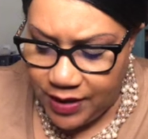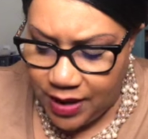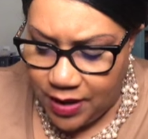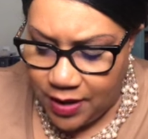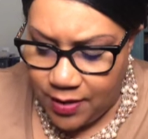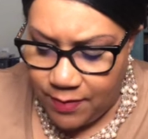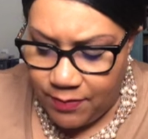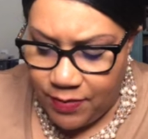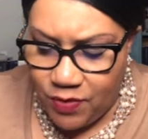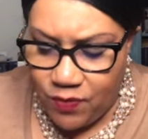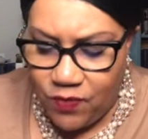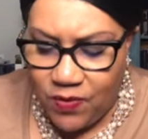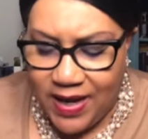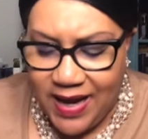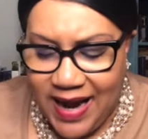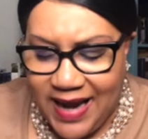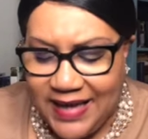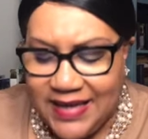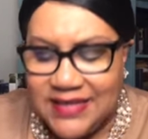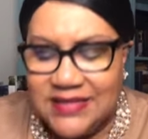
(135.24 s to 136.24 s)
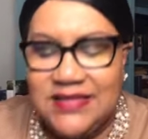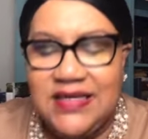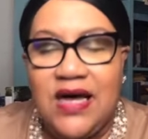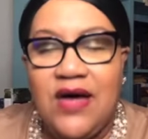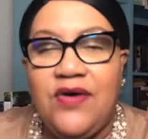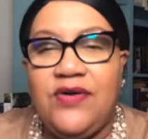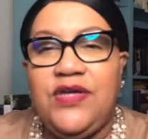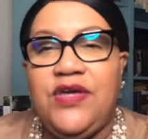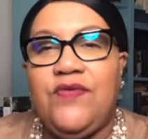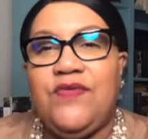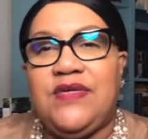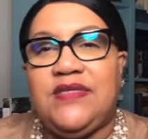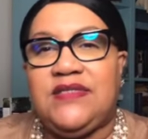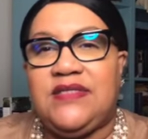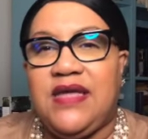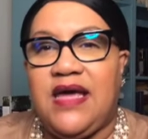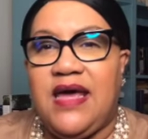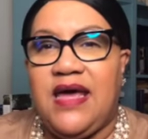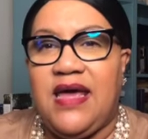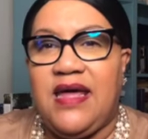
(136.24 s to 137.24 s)
But what I can tell you is
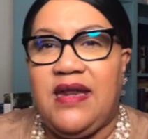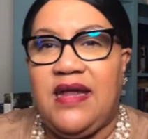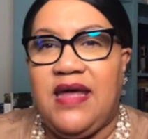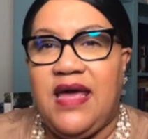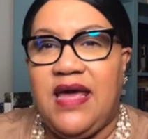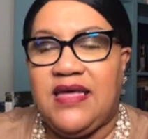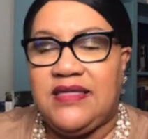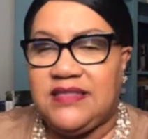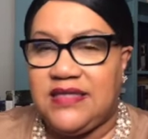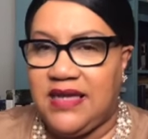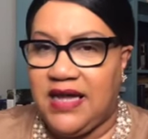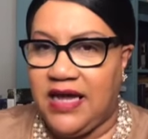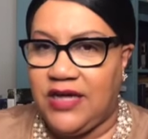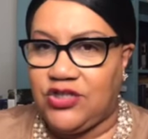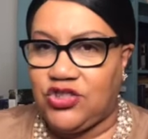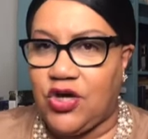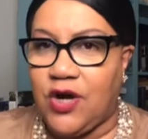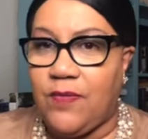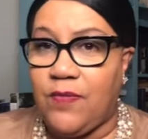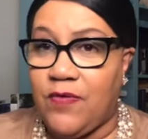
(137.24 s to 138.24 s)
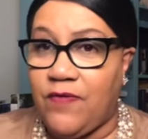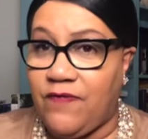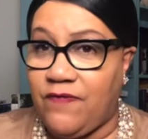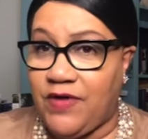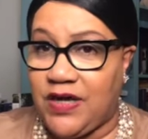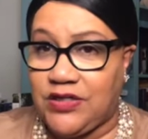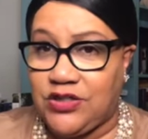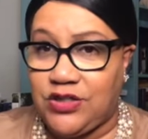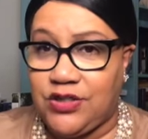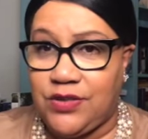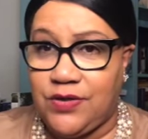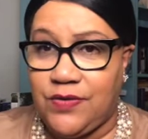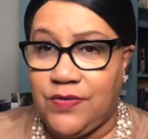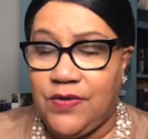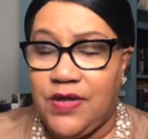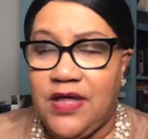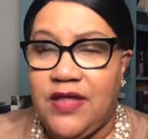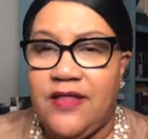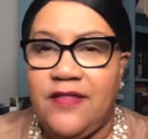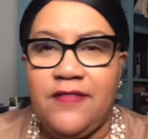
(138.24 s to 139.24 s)
that as an HR professional,
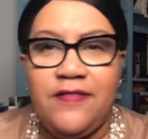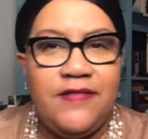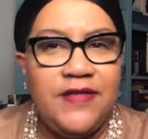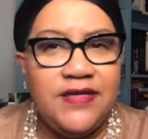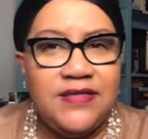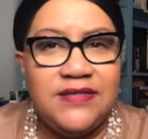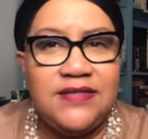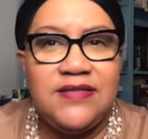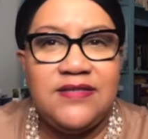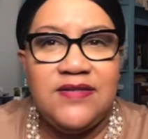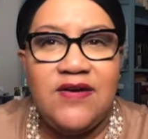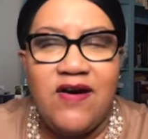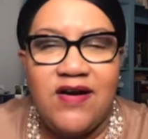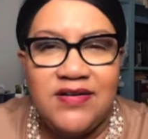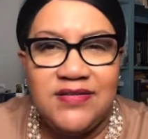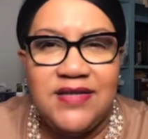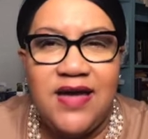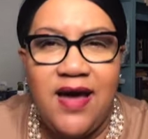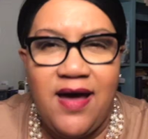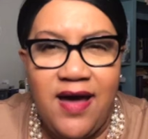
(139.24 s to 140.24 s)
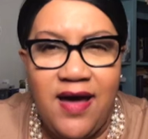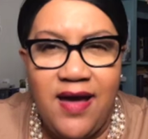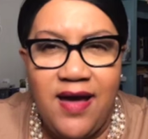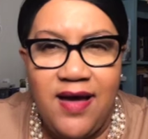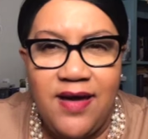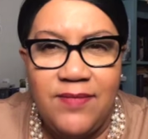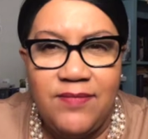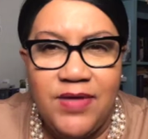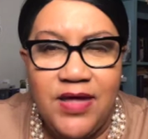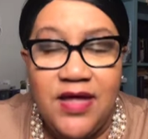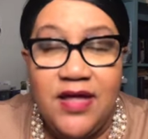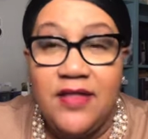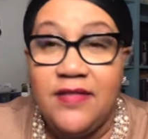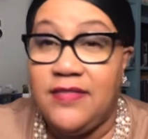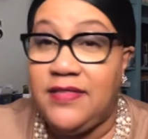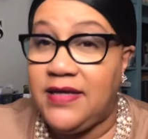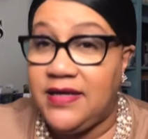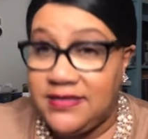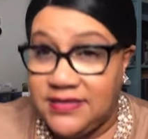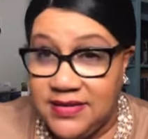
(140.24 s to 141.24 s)
this is our time.
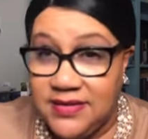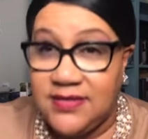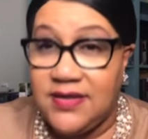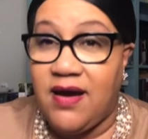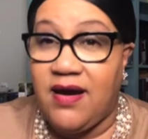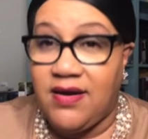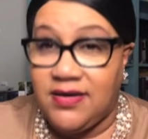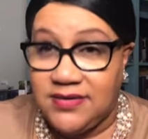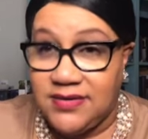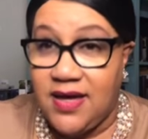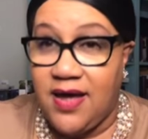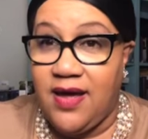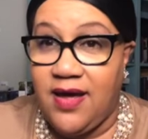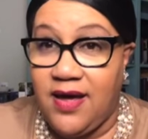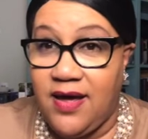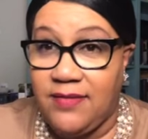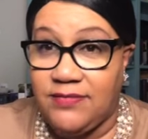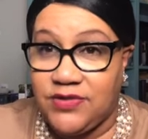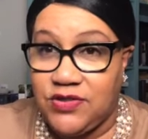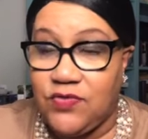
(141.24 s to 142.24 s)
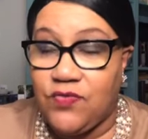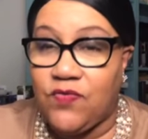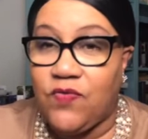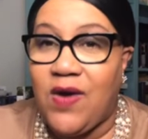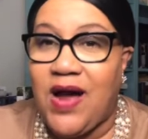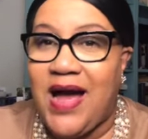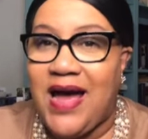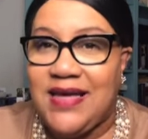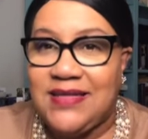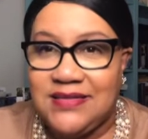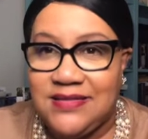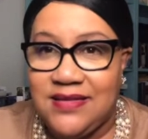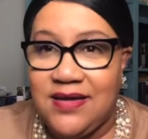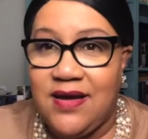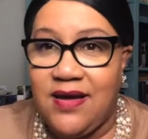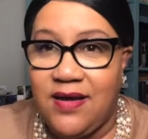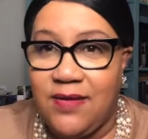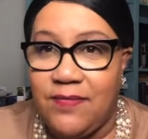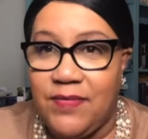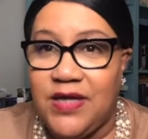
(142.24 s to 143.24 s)
This is our time to rise
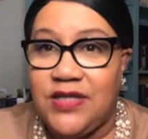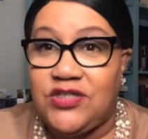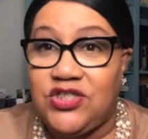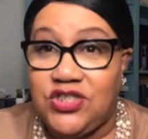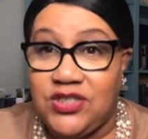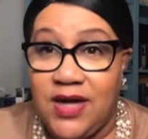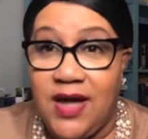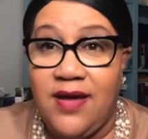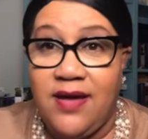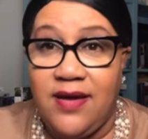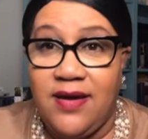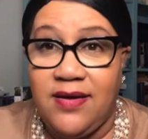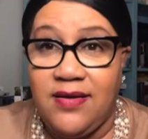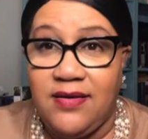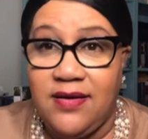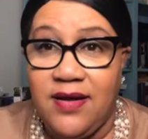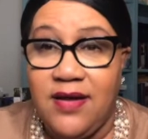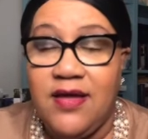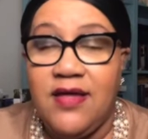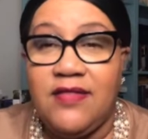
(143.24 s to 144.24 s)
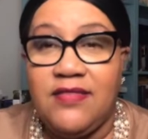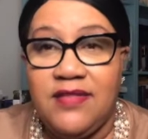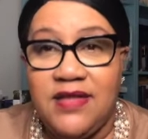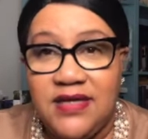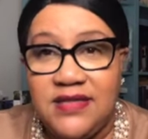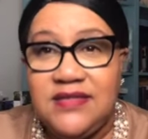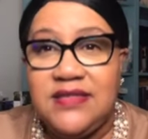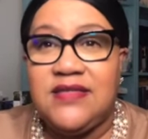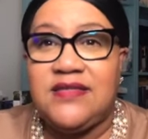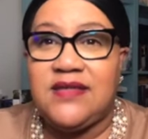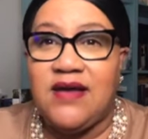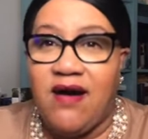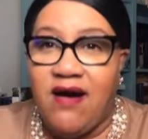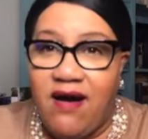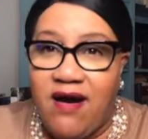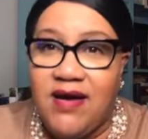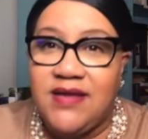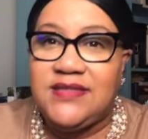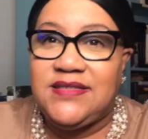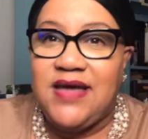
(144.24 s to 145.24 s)
up and shine. This is
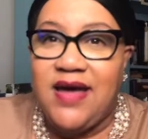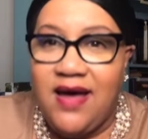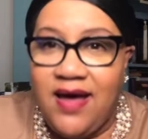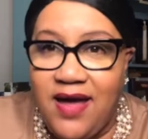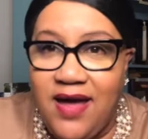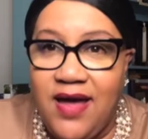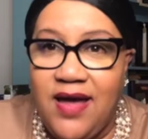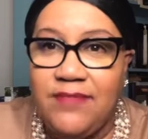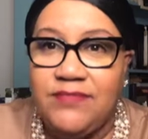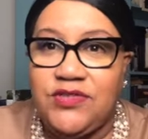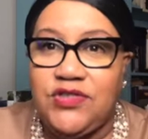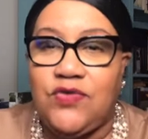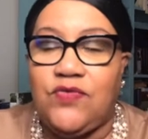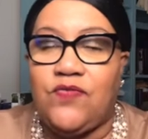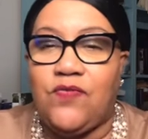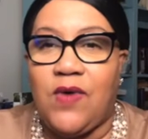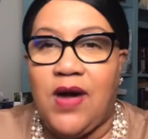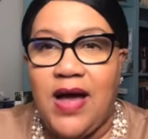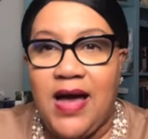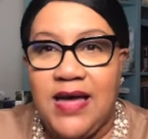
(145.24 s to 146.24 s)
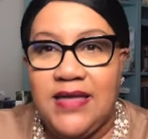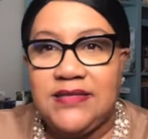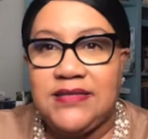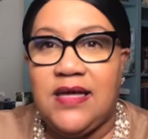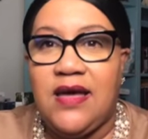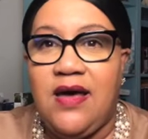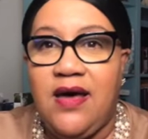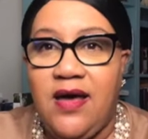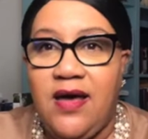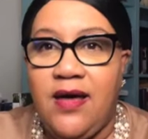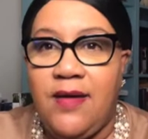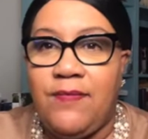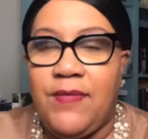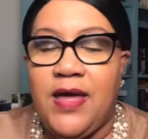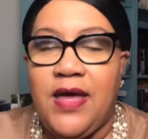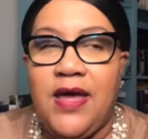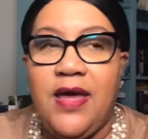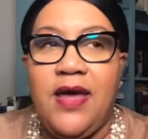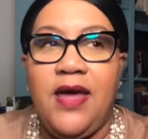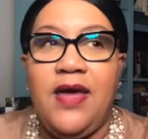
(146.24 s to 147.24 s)
our time to rise up
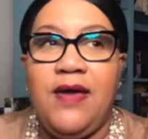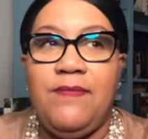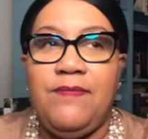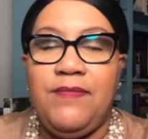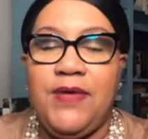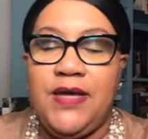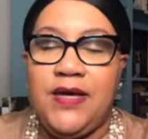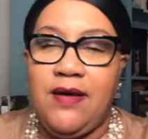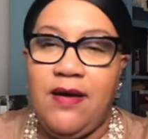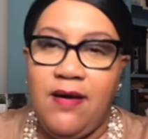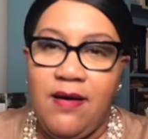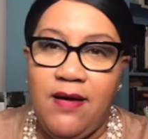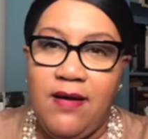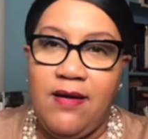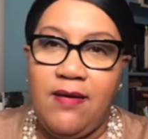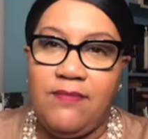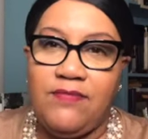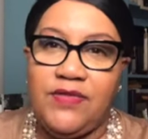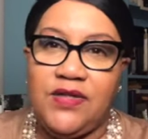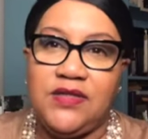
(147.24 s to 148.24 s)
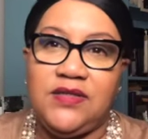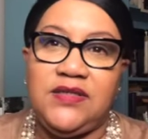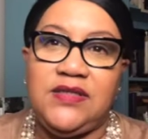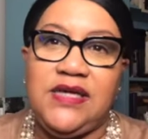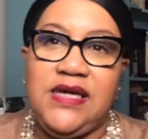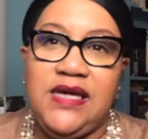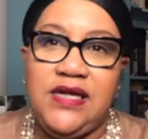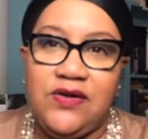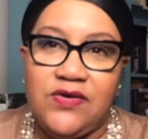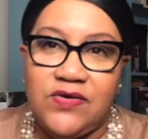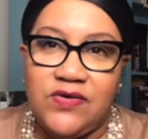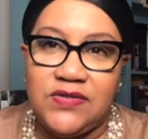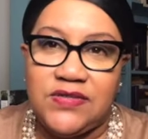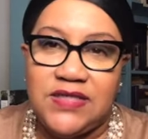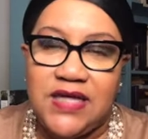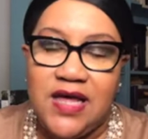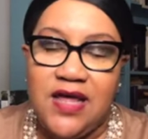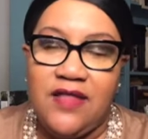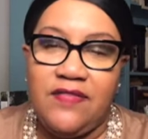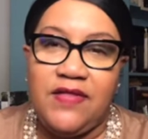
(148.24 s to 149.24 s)
and become the leaders
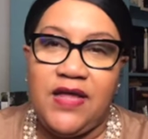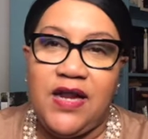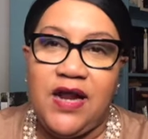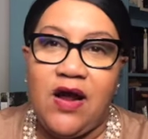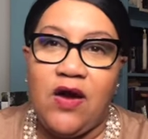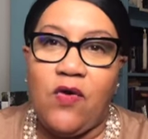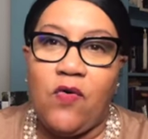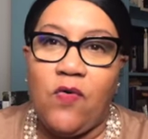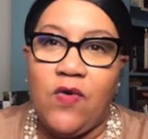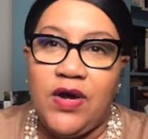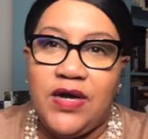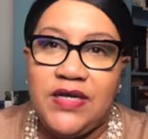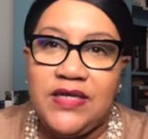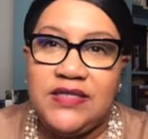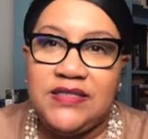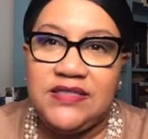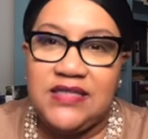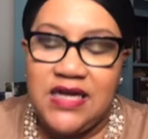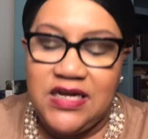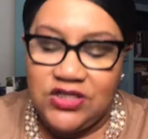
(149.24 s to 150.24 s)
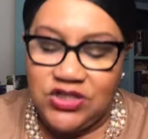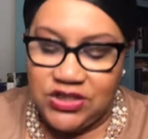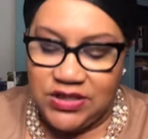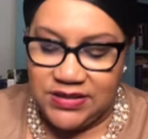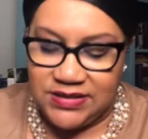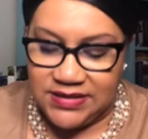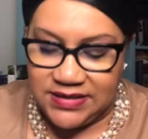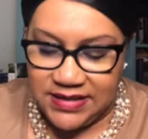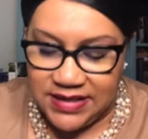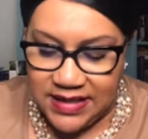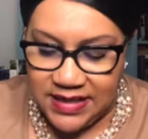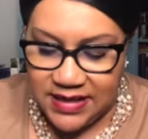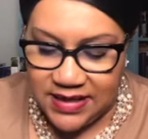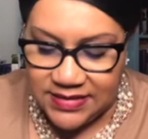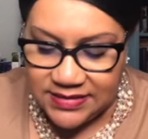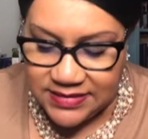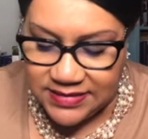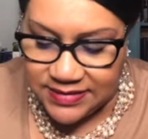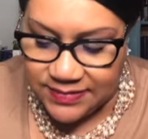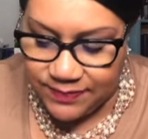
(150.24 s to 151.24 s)
that our organizations need
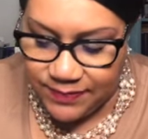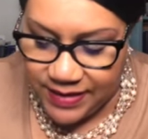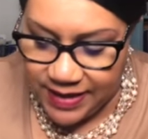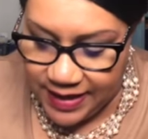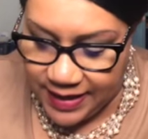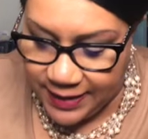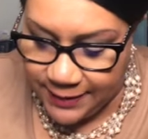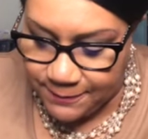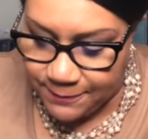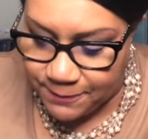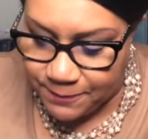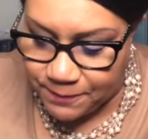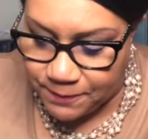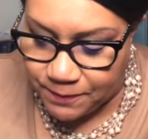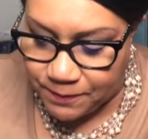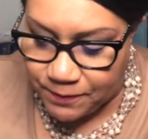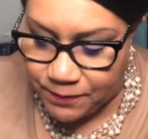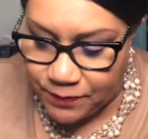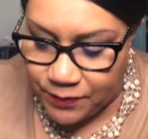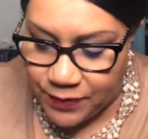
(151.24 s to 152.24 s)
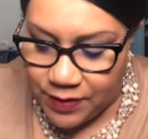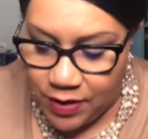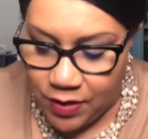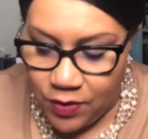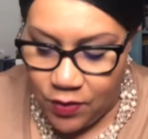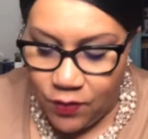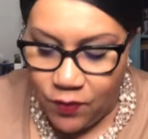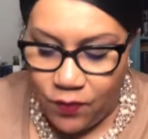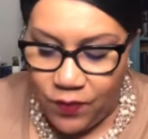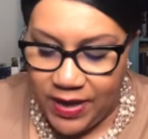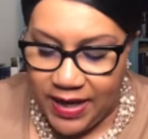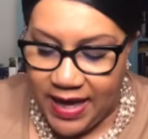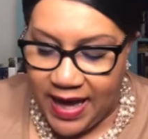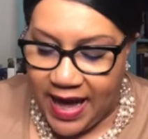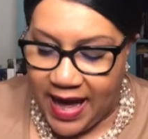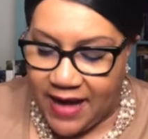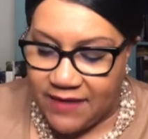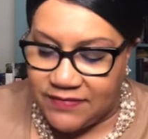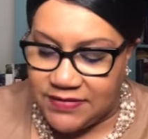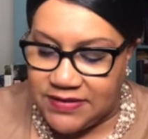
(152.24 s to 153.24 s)
us to be. We
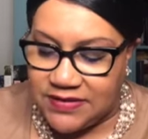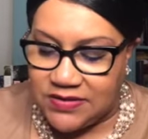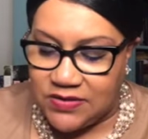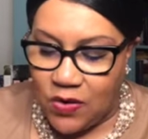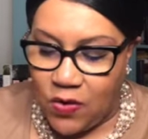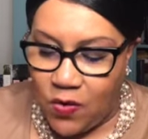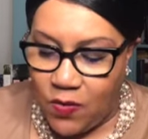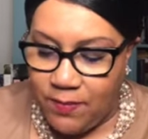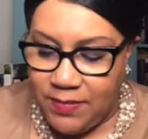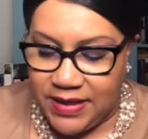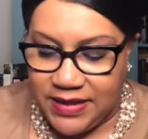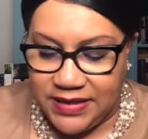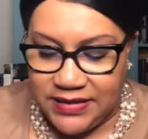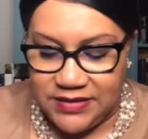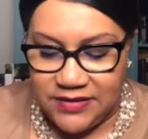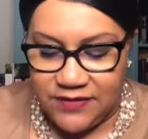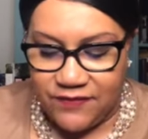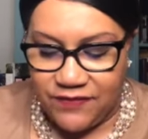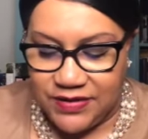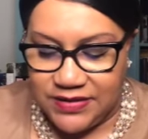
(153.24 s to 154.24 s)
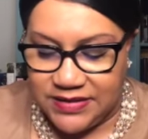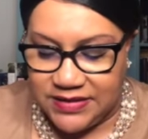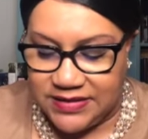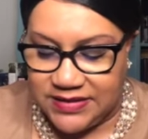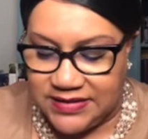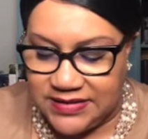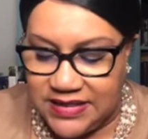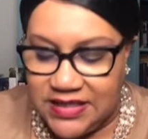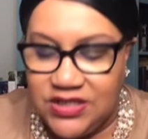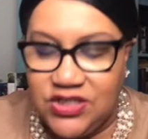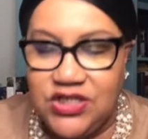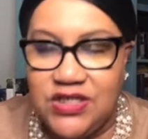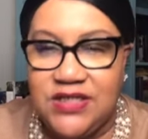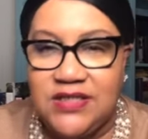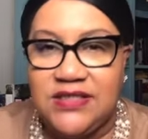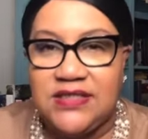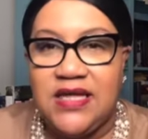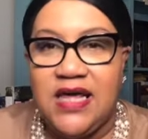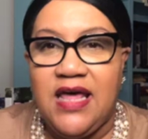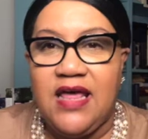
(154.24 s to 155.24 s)
have so many different
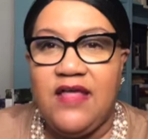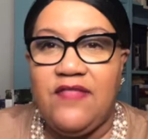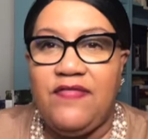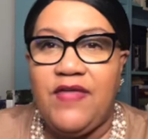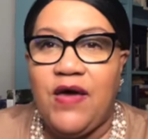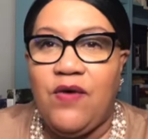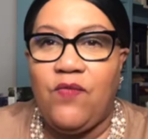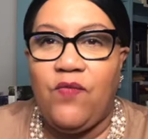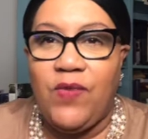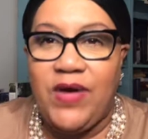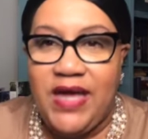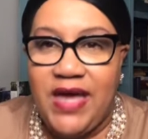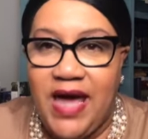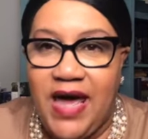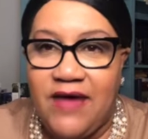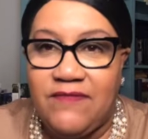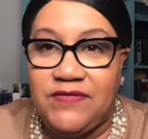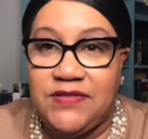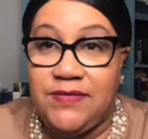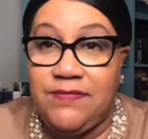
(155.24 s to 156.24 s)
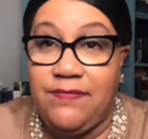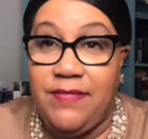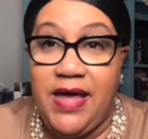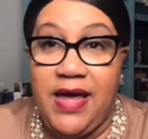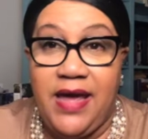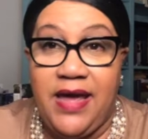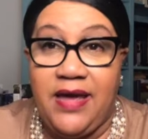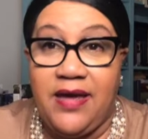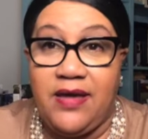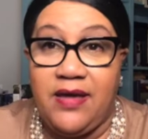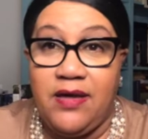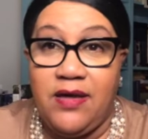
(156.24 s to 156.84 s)
decisions that we have to make.